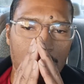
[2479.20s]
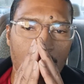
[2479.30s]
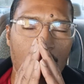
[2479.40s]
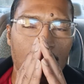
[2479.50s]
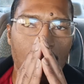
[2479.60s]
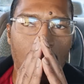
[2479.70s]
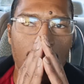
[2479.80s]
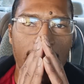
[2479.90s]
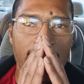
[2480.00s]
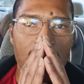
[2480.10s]

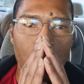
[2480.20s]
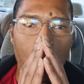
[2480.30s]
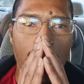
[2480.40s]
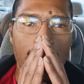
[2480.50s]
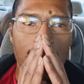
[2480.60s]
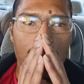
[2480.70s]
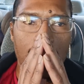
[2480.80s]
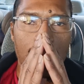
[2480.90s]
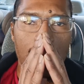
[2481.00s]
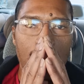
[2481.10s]
Neuralink is what?
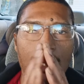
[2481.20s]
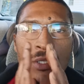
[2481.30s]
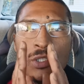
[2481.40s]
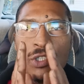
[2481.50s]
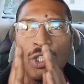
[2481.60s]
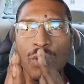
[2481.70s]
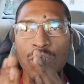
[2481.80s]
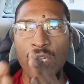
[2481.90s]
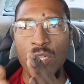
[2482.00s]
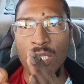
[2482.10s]

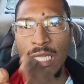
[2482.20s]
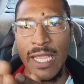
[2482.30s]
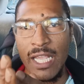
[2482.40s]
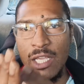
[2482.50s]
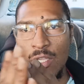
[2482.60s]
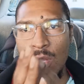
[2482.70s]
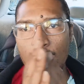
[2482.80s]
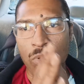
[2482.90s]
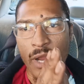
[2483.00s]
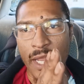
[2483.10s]
To link your
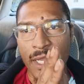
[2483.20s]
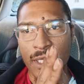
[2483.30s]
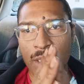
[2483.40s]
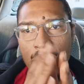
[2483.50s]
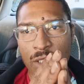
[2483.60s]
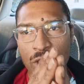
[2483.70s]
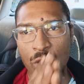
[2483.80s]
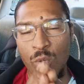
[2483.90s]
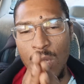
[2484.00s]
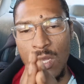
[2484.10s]
brain
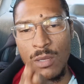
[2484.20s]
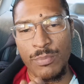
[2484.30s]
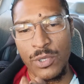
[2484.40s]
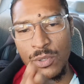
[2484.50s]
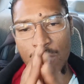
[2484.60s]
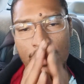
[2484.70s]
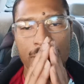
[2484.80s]
to a computer.